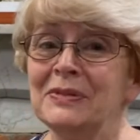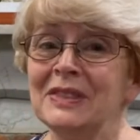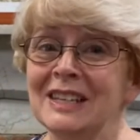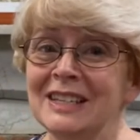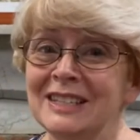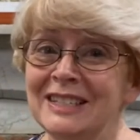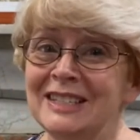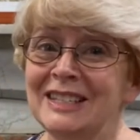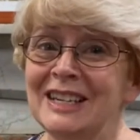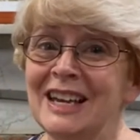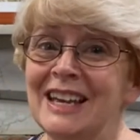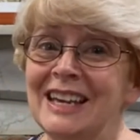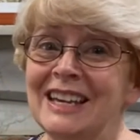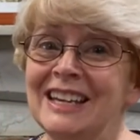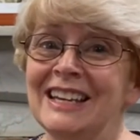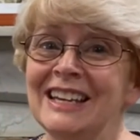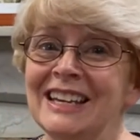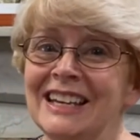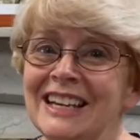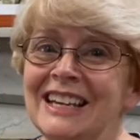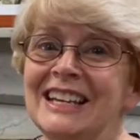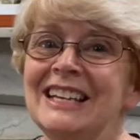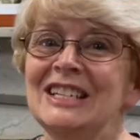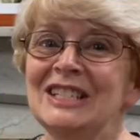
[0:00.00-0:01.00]
shake,
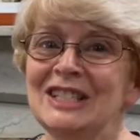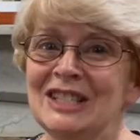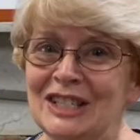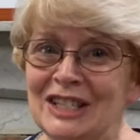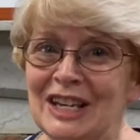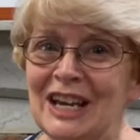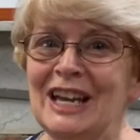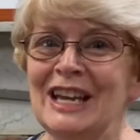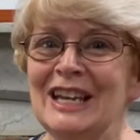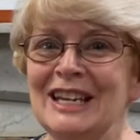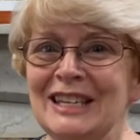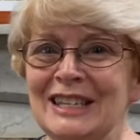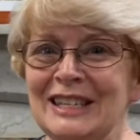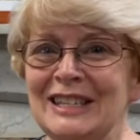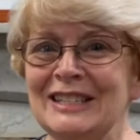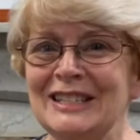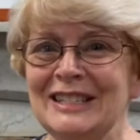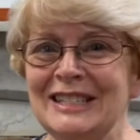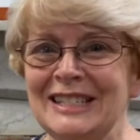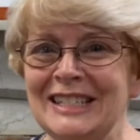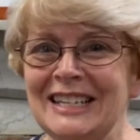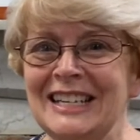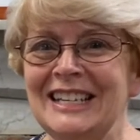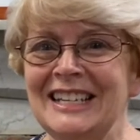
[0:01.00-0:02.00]
shake your
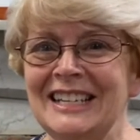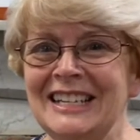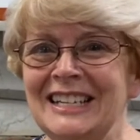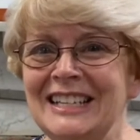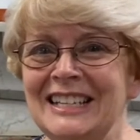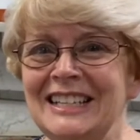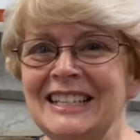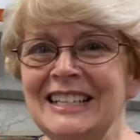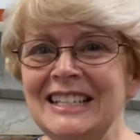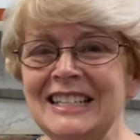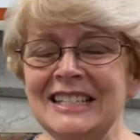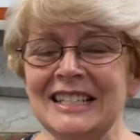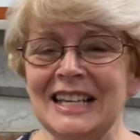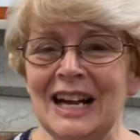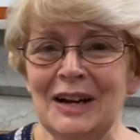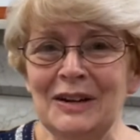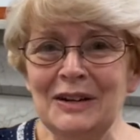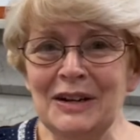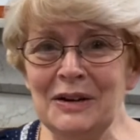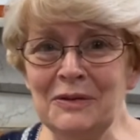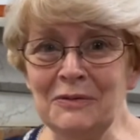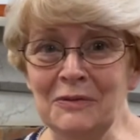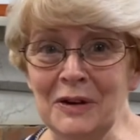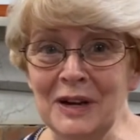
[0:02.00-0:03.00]
sillies out
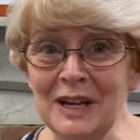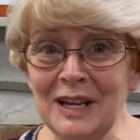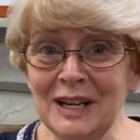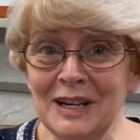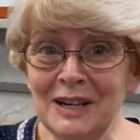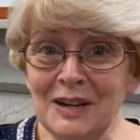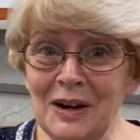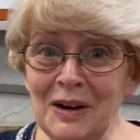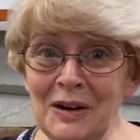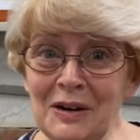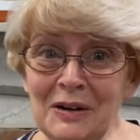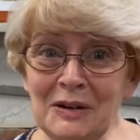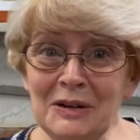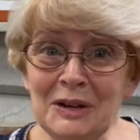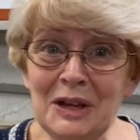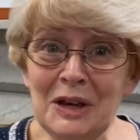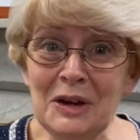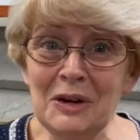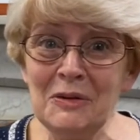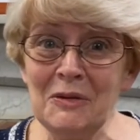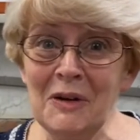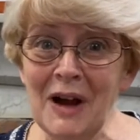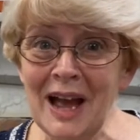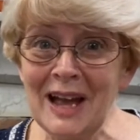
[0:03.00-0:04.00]
and wiggle your
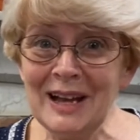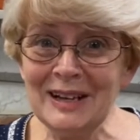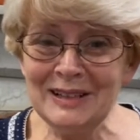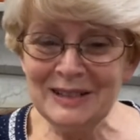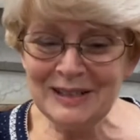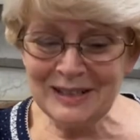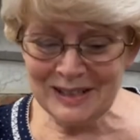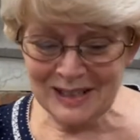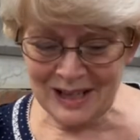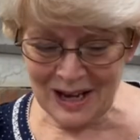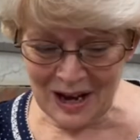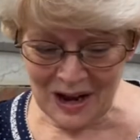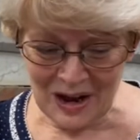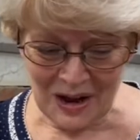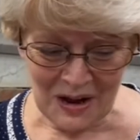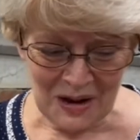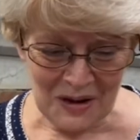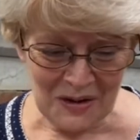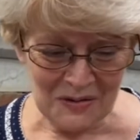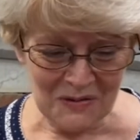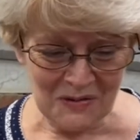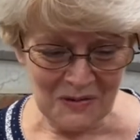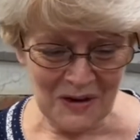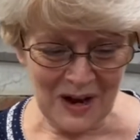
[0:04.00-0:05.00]
waggles
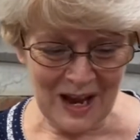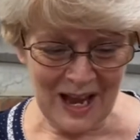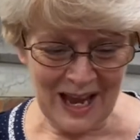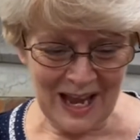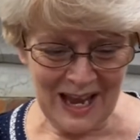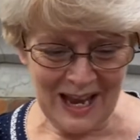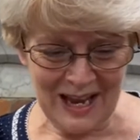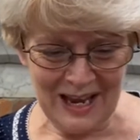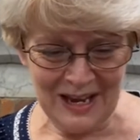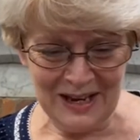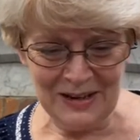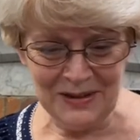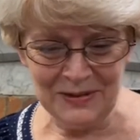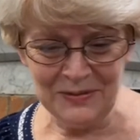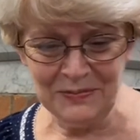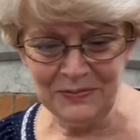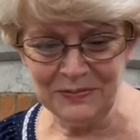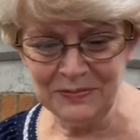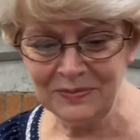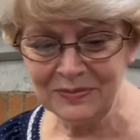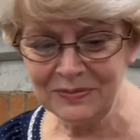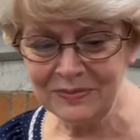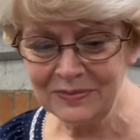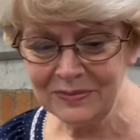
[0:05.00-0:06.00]
away.
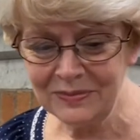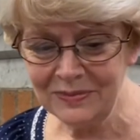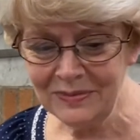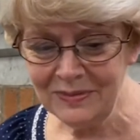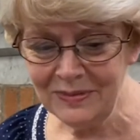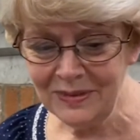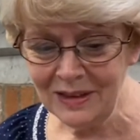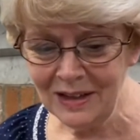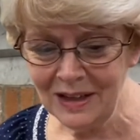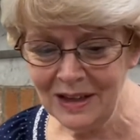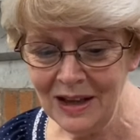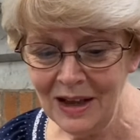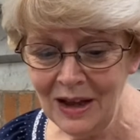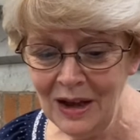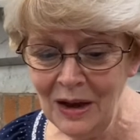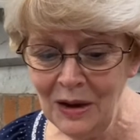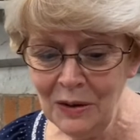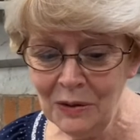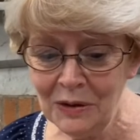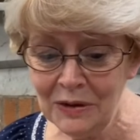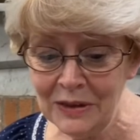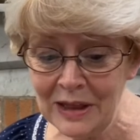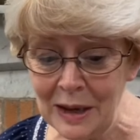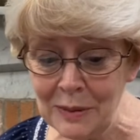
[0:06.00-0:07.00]

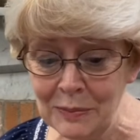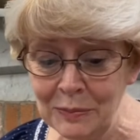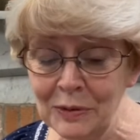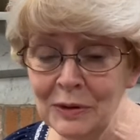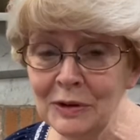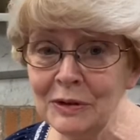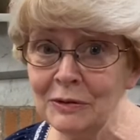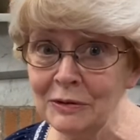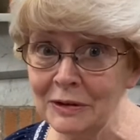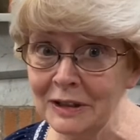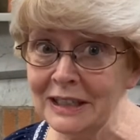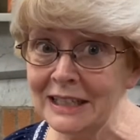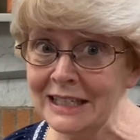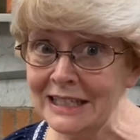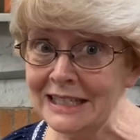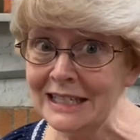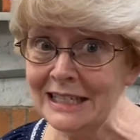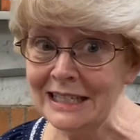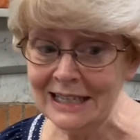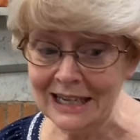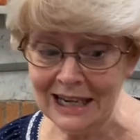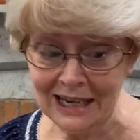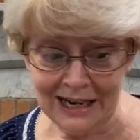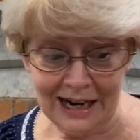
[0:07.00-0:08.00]
Well, that book really
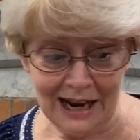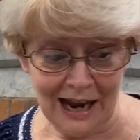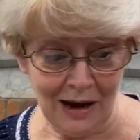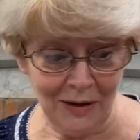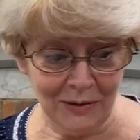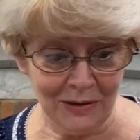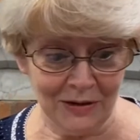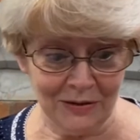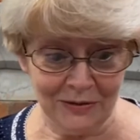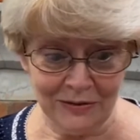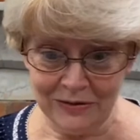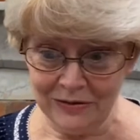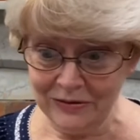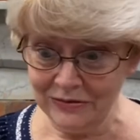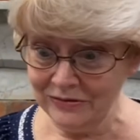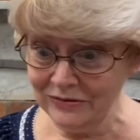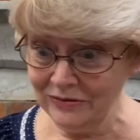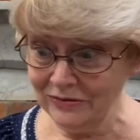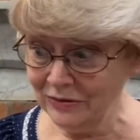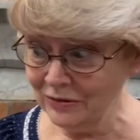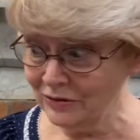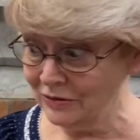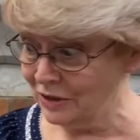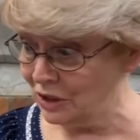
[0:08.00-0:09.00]
did get out of
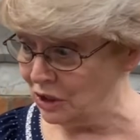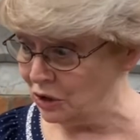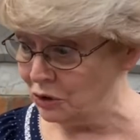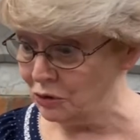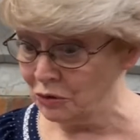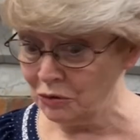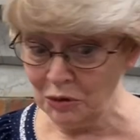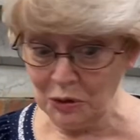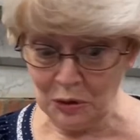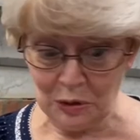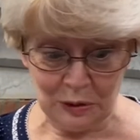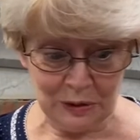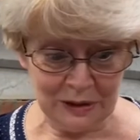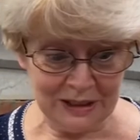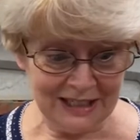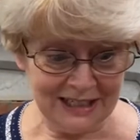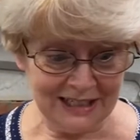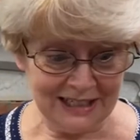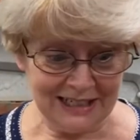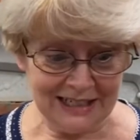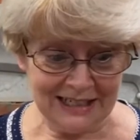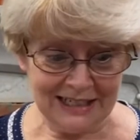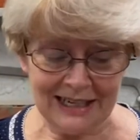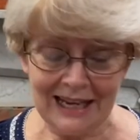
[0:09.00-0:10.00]
control,
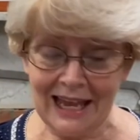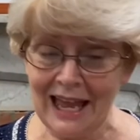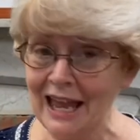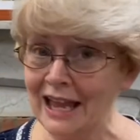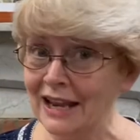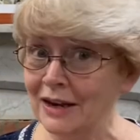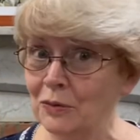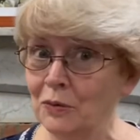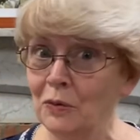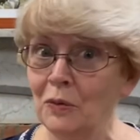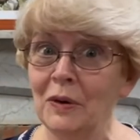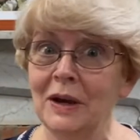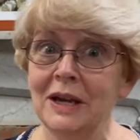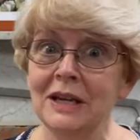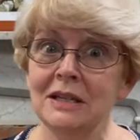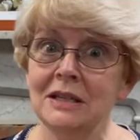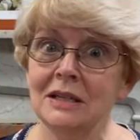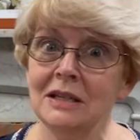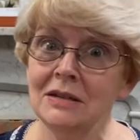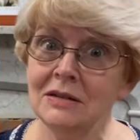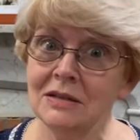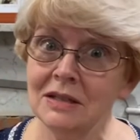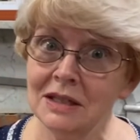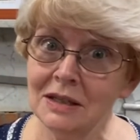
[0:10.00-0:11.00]
didn't it? And wait till
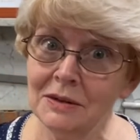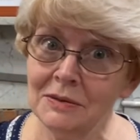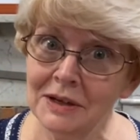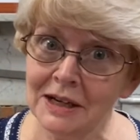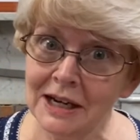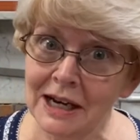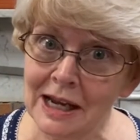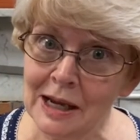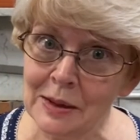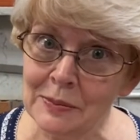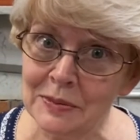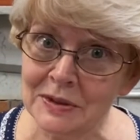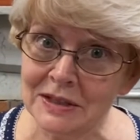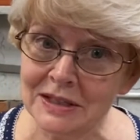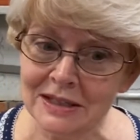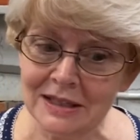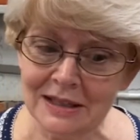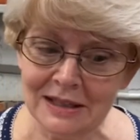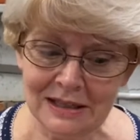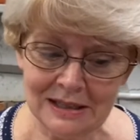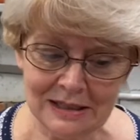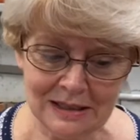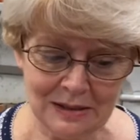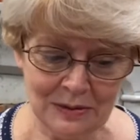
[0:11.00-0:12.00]
you see what happens in
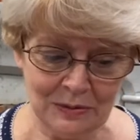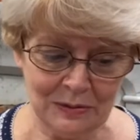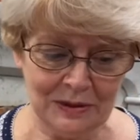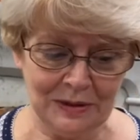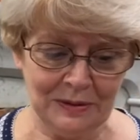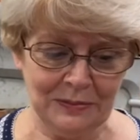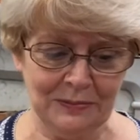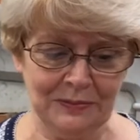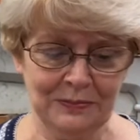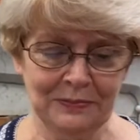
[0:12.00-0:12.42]
this one.